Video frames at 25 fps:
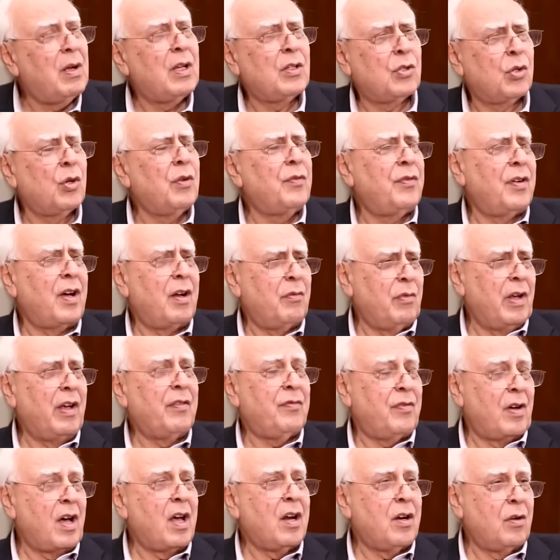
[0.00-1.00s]
so far we are
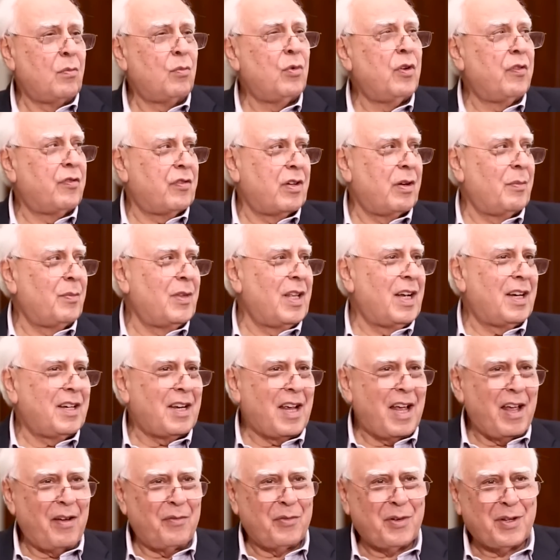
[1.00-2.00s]
far removed from that, I
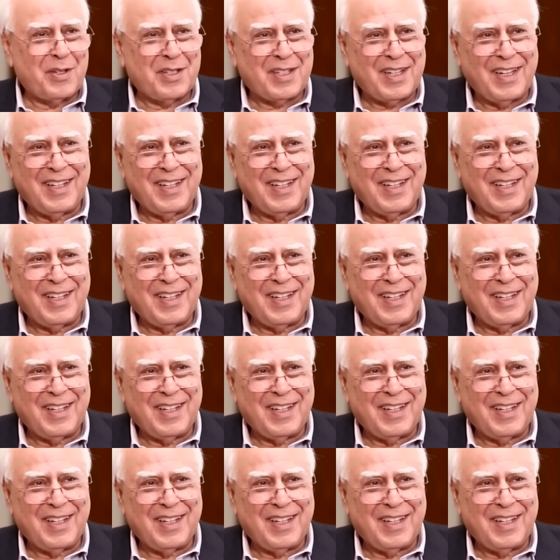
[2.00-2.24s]
have to say